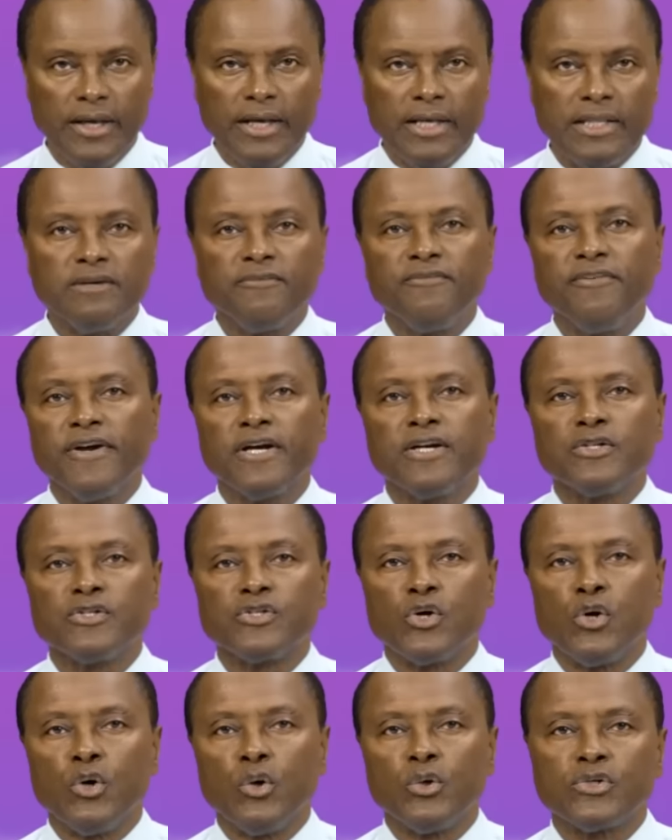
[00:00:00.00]
The figures
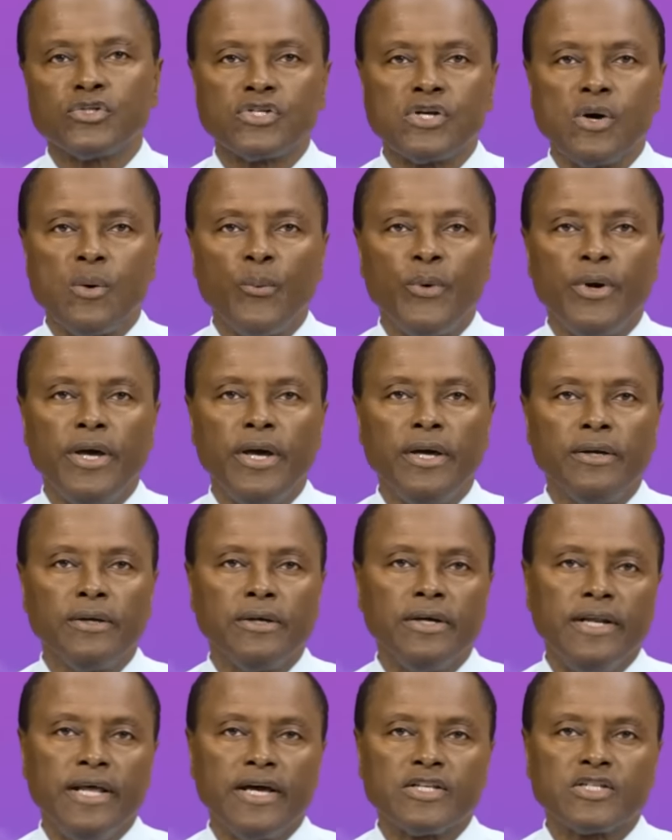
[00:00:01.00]
go some way
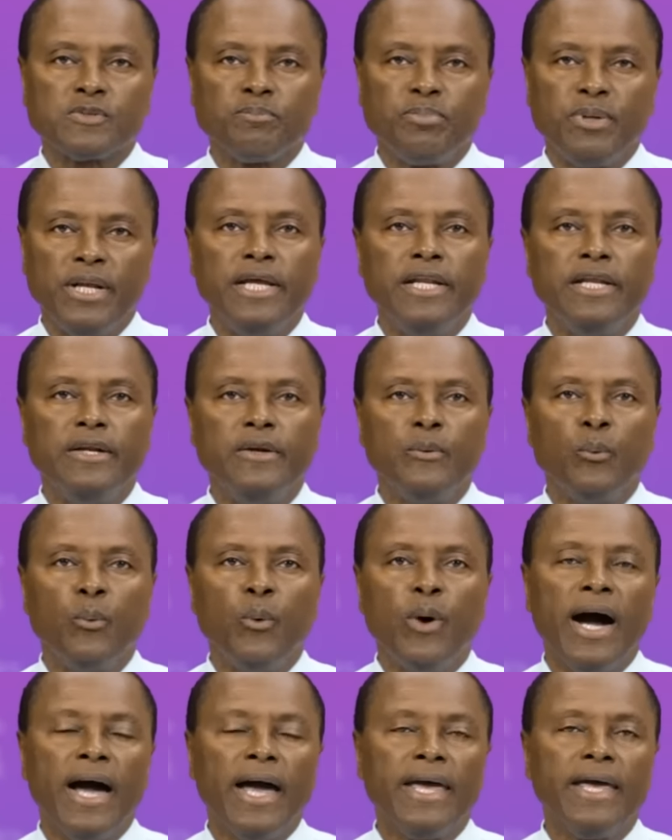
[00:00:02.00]
in explaining
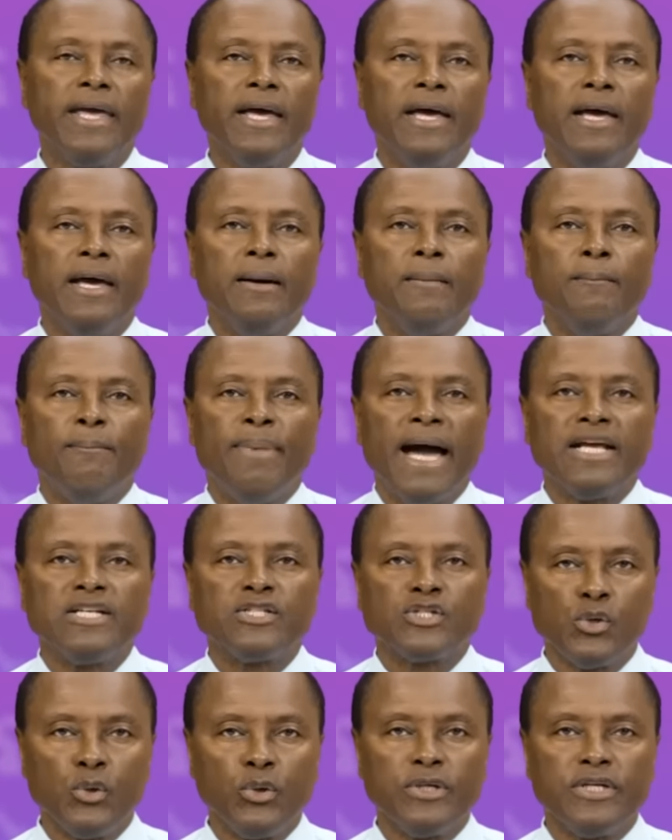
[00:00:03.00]
why
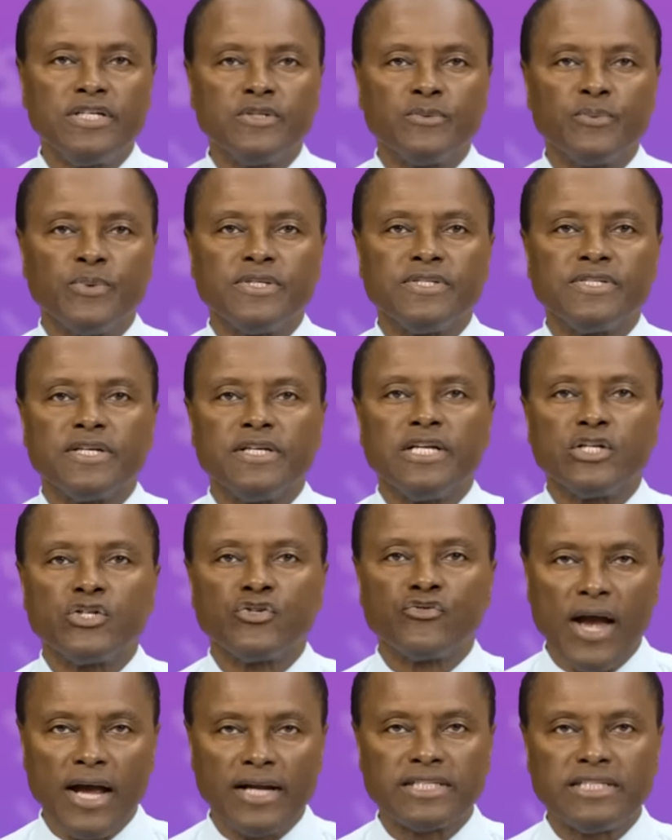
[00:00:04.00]
Banks Holdings was an
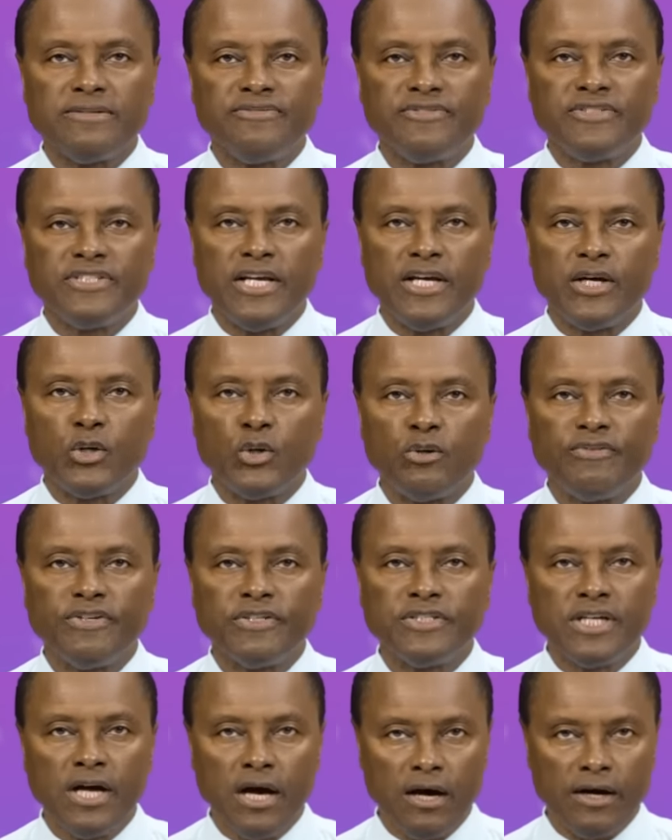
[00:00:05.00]
attractive
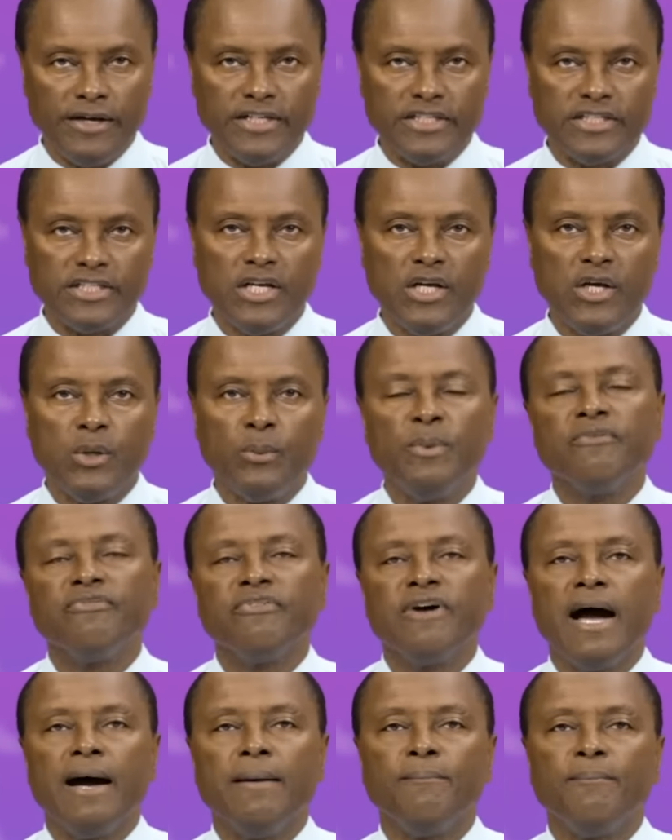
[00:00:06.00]
takeover target,
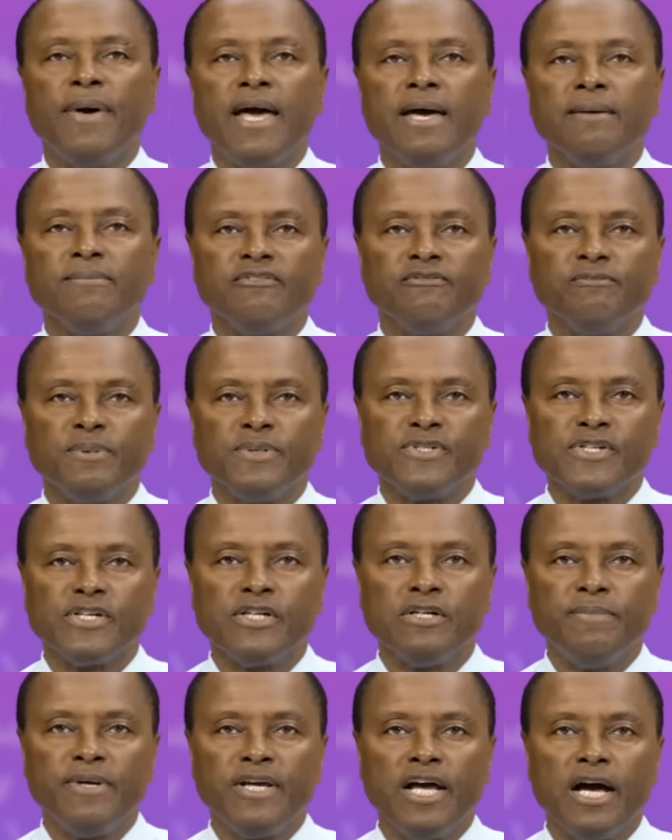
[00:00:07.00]
with Ambev of
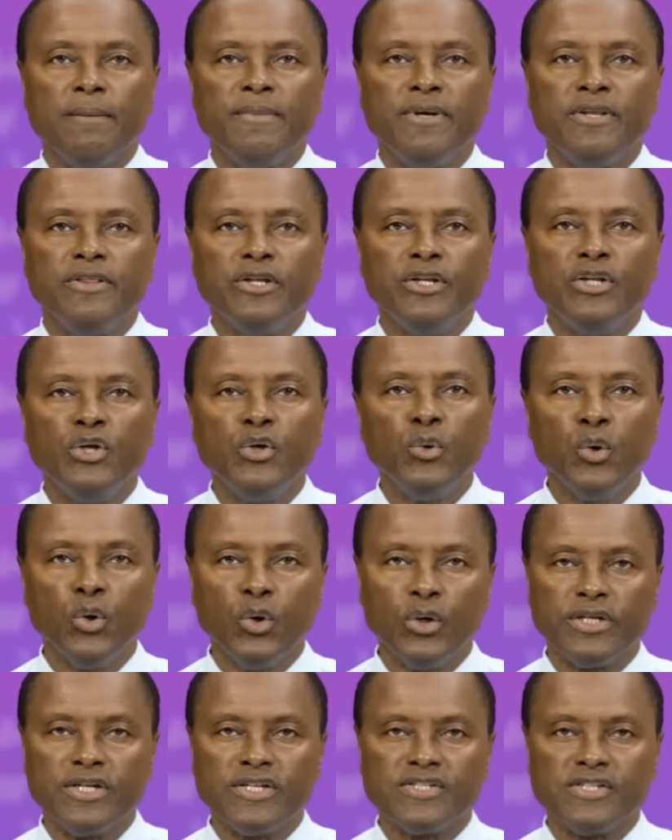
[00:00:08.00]
Brazil becoming the new
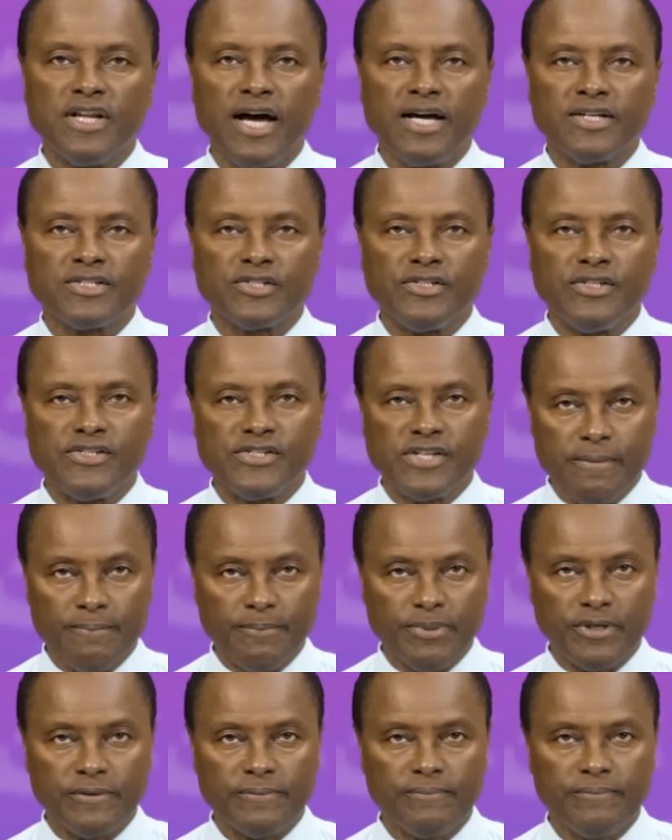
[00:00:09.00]
owners last
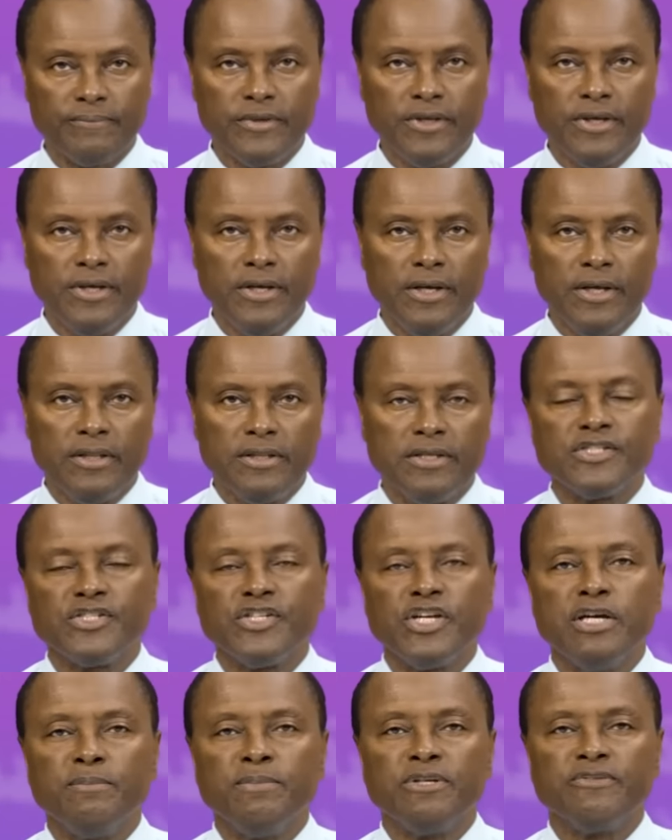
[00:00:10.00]
December. The
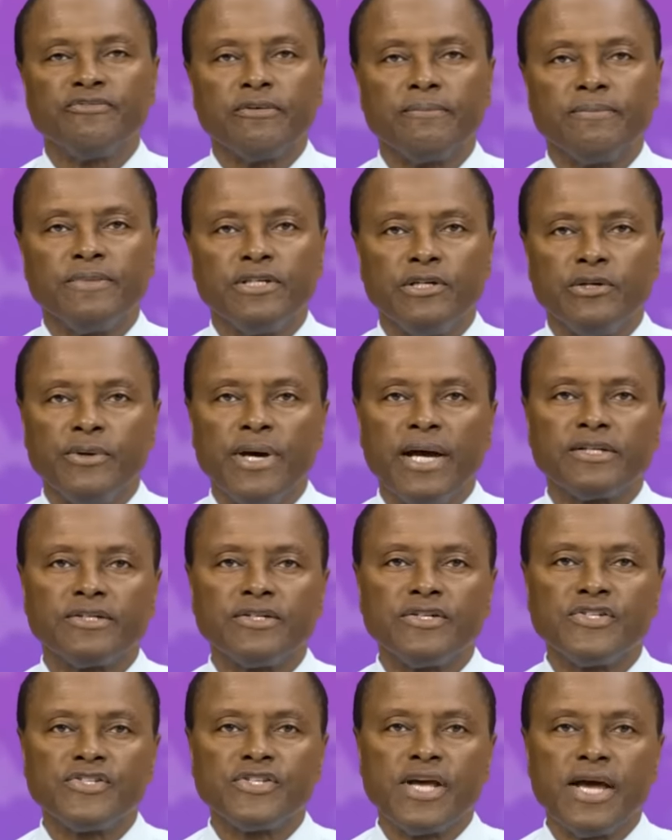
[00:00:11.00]
statement from the
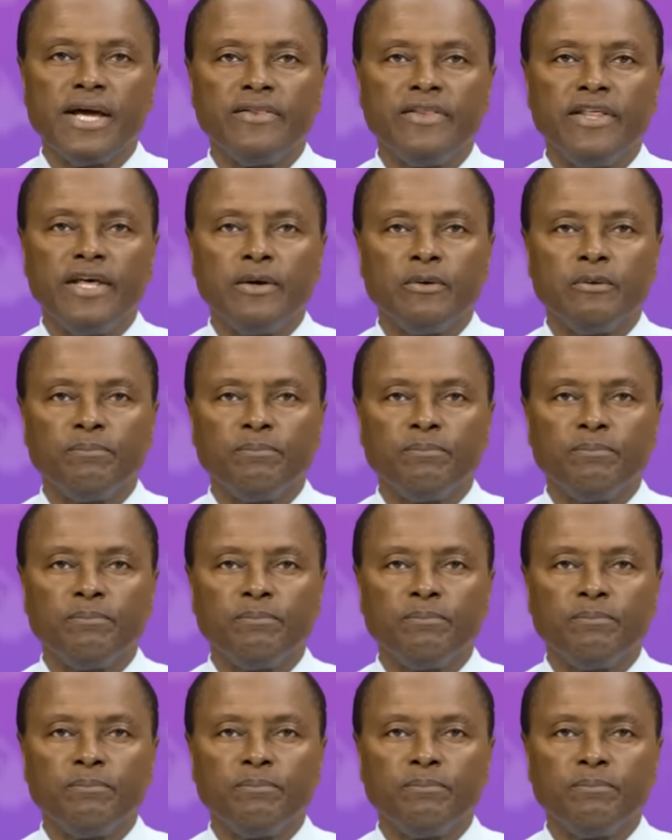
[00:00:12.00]
directors said they were